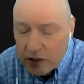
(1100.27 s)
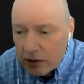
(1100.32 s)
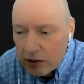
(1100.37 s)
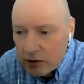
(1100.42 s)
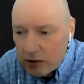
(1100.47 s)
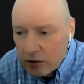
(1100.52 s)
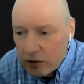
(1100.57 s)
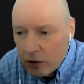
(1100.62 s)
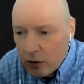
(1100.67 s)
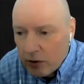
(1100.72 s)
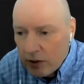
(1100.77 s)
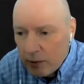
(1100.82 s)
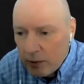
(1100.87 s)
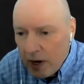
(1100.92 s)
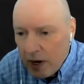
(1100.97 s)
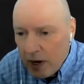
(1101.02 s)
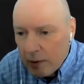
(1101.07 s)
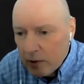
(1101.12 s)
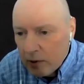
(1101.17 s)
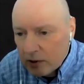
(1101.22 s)
And so you
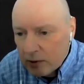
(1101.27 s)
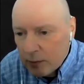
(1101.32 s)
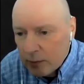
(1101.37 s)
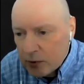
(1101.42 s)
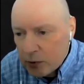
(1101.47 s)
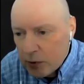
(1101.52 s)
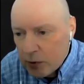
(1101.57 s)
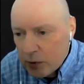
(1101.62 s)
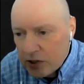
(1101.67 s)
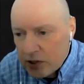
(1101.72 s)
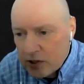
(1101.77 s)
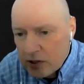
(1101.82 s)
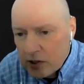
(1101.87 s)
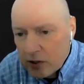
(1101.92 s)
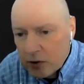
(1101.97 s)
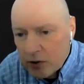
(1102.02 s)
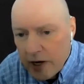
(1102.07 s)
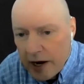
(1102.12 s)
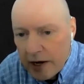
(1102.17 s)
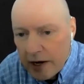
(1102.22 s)
buy multiple switches and
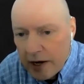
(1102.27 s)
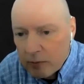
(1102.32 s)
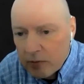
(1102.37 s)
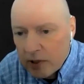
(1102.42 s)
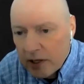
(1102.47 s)
you tie them